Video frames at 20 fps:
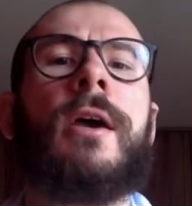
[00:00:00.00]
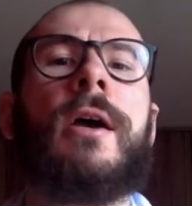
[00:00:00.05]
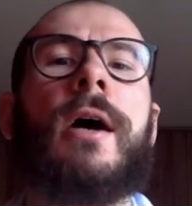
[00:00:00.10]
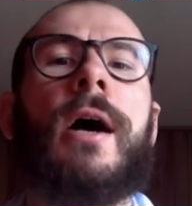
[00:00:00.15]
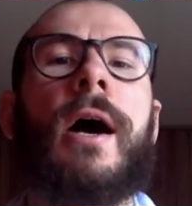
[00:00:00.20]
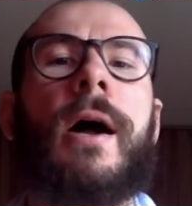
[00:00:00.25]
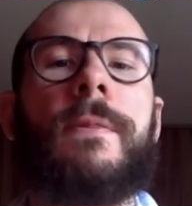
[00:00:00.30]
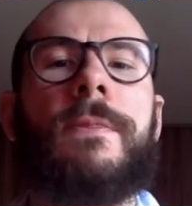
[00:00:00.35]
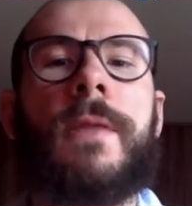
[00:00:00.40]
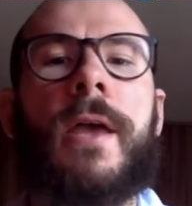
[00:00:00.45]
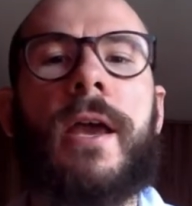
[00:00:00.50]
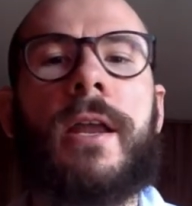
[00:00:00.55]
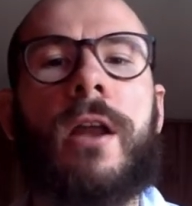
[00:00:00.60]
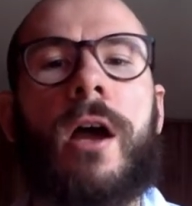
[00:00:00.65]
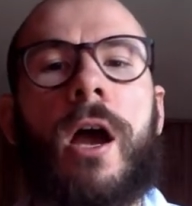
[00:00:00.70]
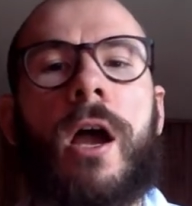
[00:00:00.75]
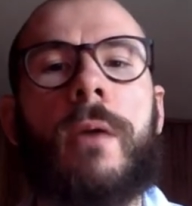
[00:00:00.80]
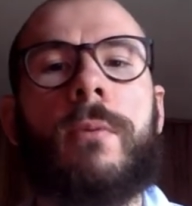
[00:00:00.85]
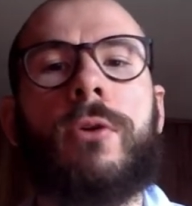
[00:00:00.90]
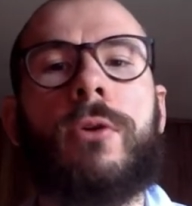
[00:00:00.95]
and then
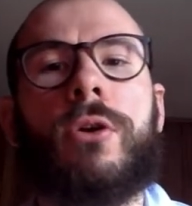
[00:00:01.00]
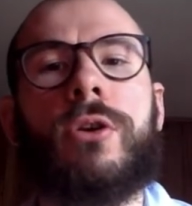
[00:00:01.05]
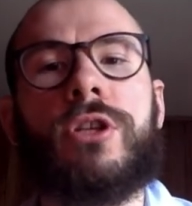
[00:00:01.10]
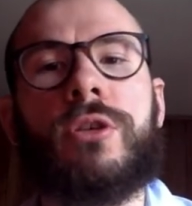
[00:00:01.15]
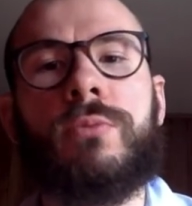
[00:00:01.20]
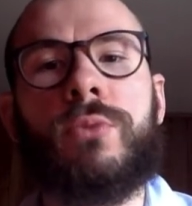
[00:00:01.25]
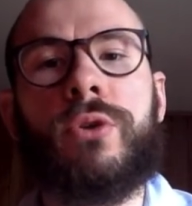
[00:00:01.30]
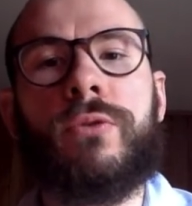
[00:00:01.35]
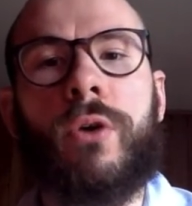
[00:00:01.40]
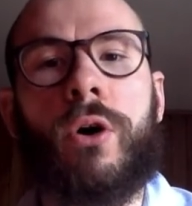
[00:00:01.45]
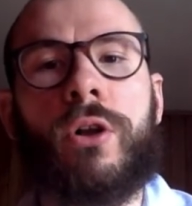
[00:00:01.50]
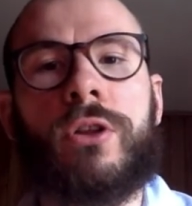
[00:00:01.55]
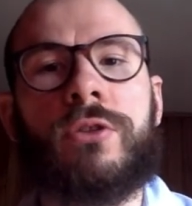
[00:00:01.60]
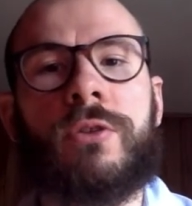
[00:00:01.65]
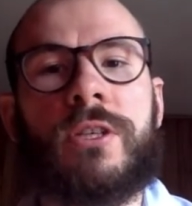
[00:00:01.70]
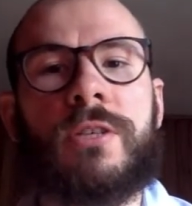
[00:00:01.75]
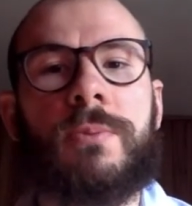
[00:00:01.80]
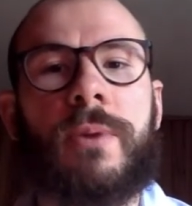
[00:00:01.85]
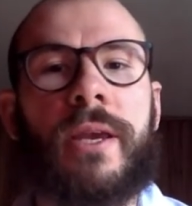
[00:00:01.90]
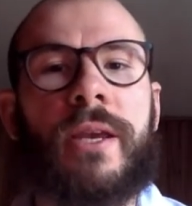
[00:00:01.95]
I'm going to move on to
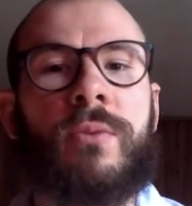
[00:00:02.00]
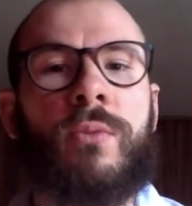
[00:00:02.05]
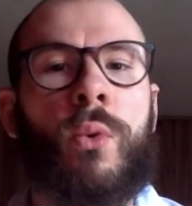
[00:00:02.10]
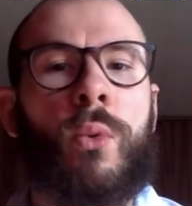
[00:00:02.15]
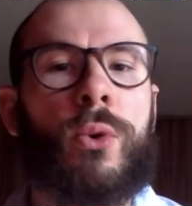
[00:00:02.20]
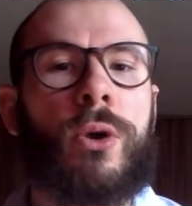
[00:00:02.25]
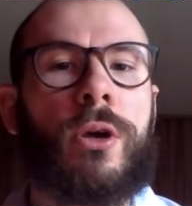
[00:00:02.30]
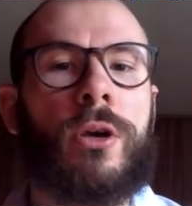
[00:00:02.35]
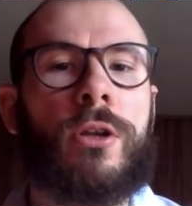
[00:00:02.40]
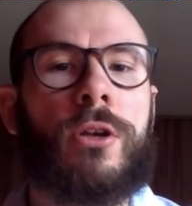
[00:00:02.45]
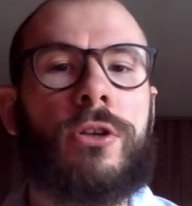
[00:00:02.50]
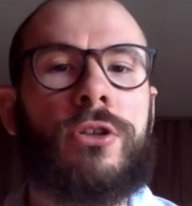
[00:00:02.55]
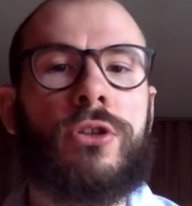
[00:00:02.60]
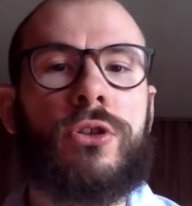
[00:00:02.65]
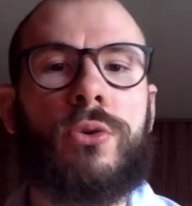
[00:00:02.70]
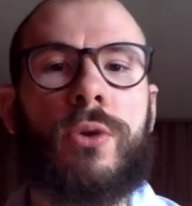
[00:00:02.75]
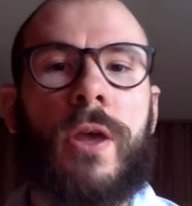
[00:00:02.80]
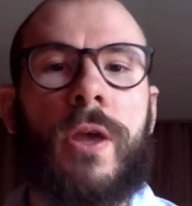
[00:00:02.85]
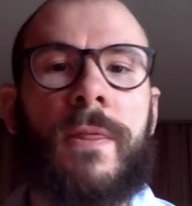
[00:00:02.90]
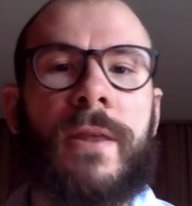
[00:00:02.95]
explain what we are going to do
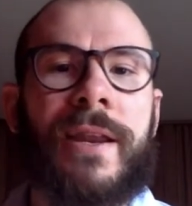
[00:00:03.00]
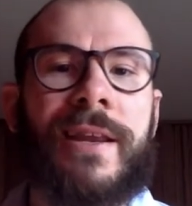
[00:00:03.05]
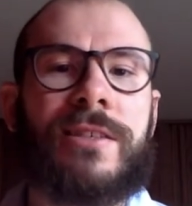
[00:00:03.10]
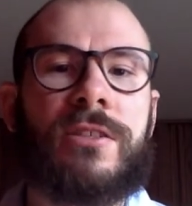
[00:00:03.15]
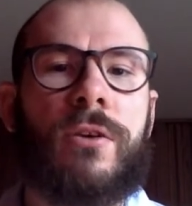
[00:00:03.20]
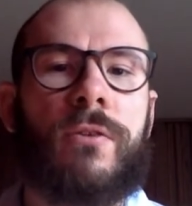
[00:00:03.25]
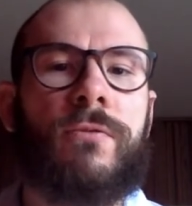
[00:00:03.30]
in the next